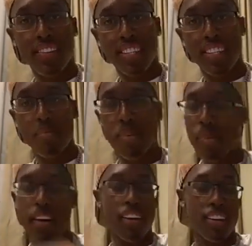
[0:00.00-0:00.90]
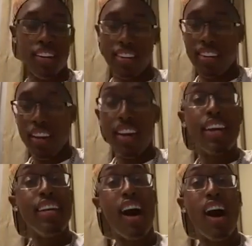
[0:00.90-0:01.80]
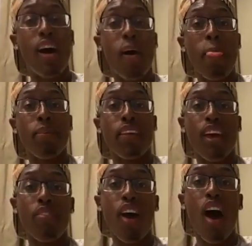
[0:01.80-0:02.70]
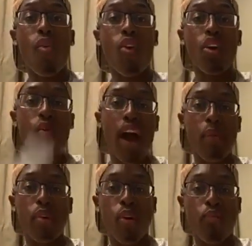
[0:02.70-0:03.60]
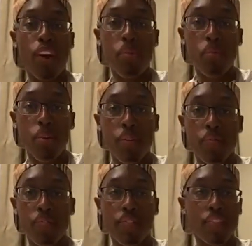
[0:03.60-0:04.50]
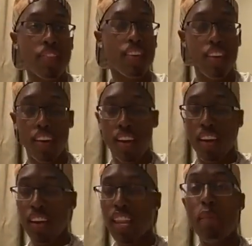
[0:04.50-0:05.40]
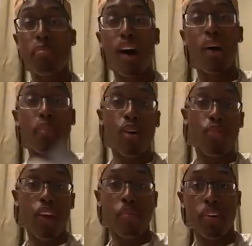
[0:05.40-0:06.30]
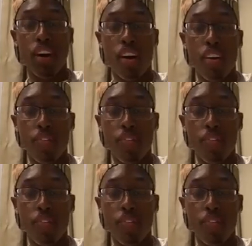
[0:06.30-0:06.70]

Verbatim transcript: Come on, hey. Y'all, if y'all wonder why I ain't been on Facebook, they blocked me on Facebook, y'all.